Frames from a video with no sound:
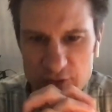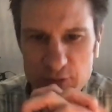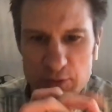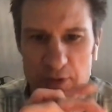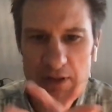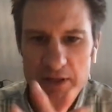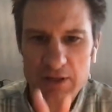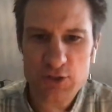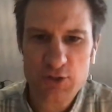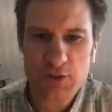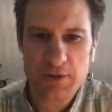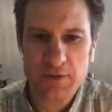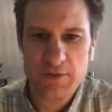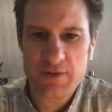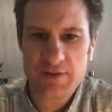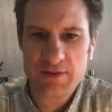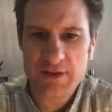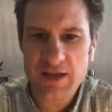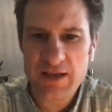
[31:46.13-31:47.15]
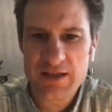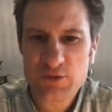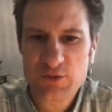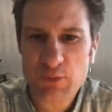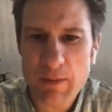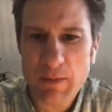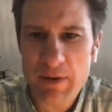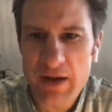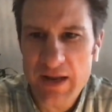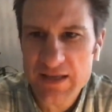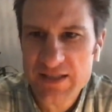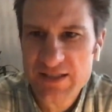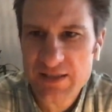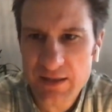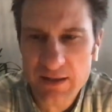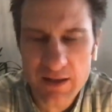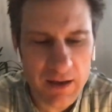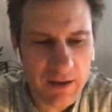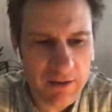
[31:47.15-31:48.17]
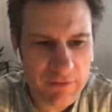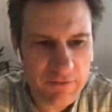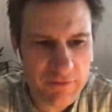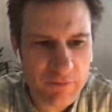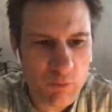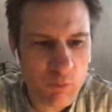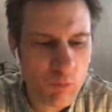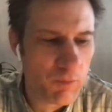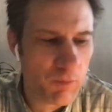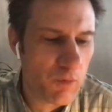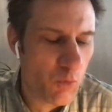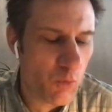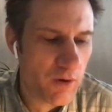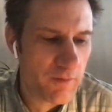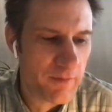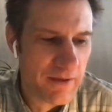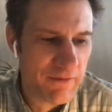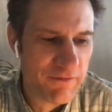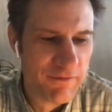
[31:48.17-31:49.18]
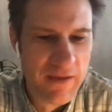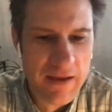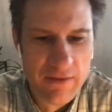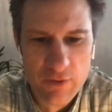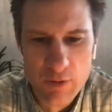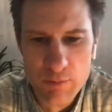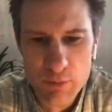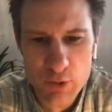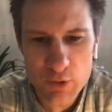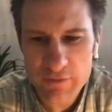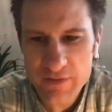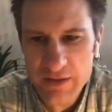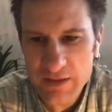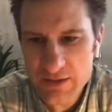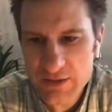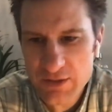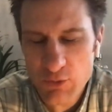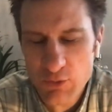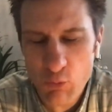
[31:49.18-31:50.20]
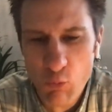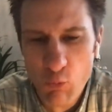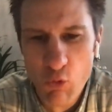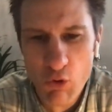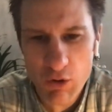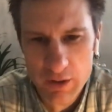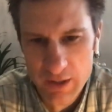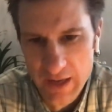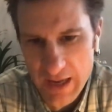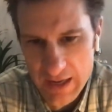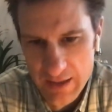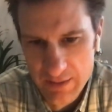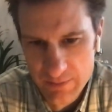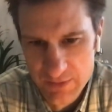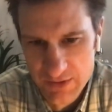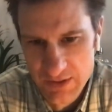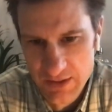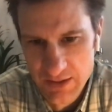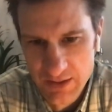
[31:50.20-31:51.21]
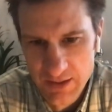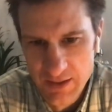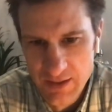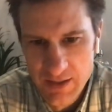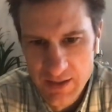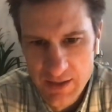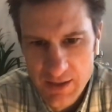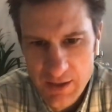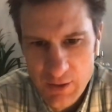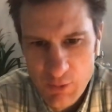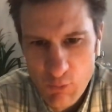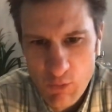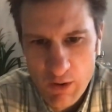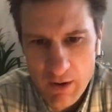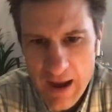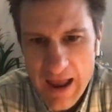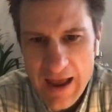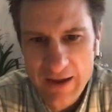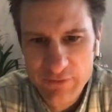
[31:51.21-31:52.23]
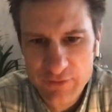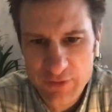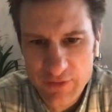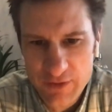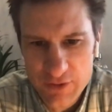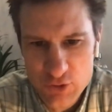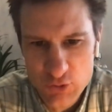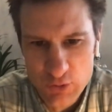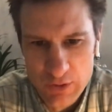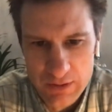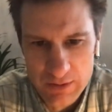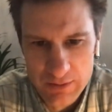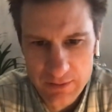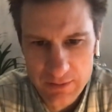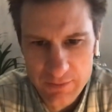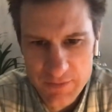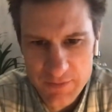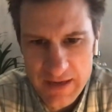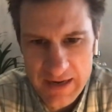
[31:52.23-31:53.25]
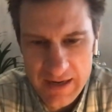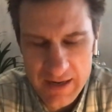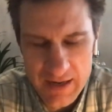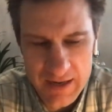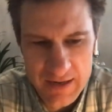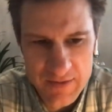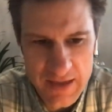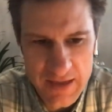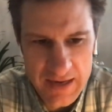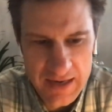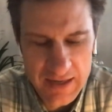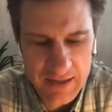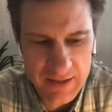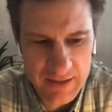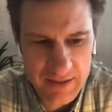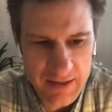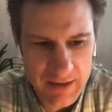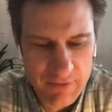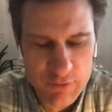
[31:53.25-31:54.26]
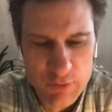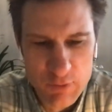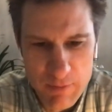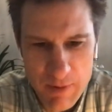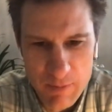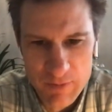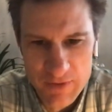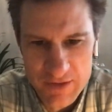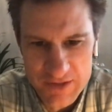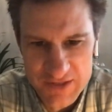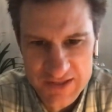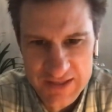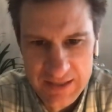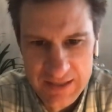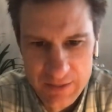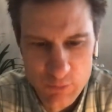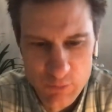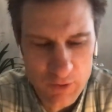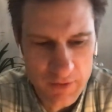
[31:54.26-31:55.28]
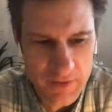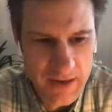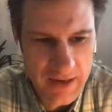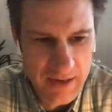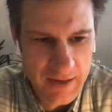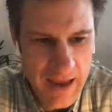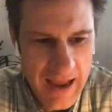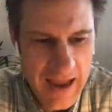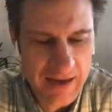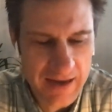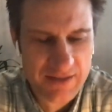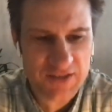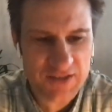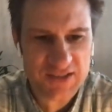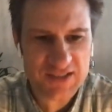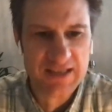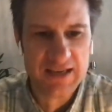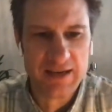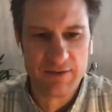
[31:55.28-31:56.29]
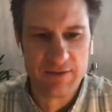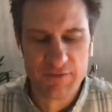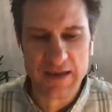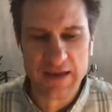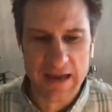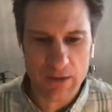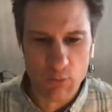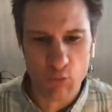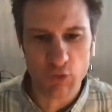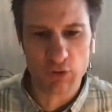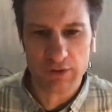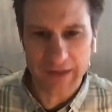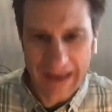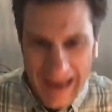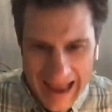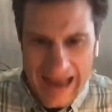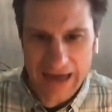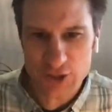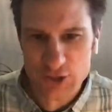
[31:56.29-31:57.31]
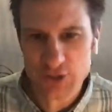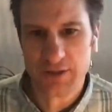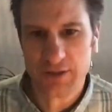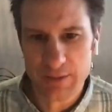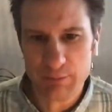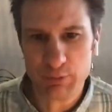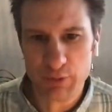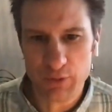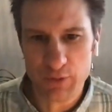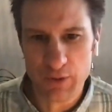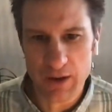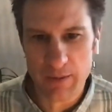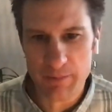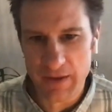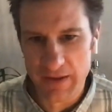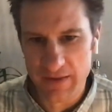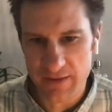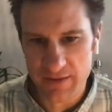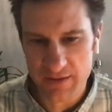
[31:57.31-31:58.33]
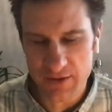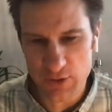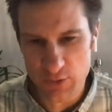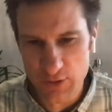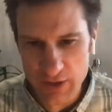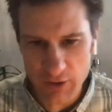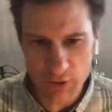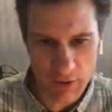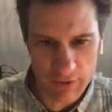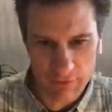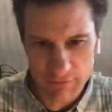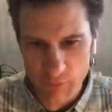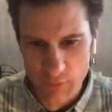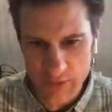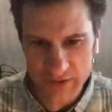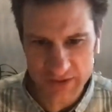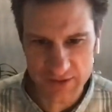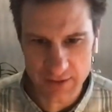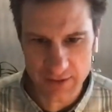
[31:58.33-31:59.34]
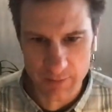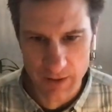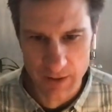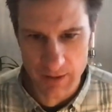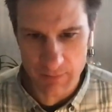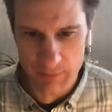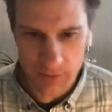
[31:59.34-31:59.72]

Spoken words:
really true. It's reminiscent of one of my favorite movies, War Games, where after the drill, they if you remember the scene where they had to see if the world actually blew up, and you hear all the voices come up.